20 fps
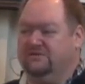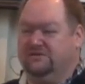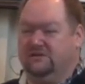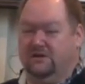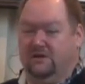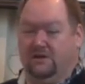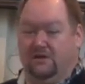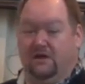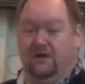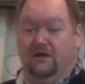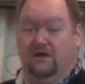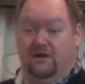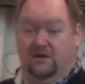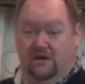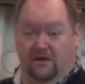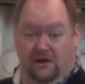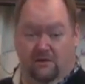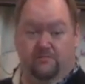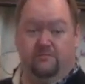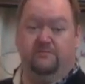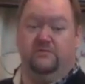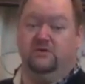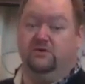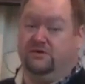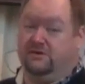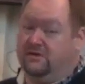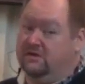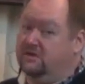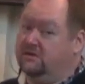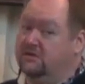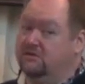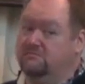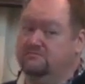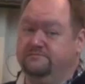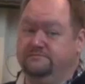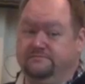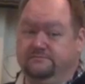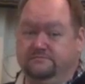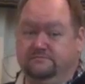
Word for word: saying, Yep, you killed him,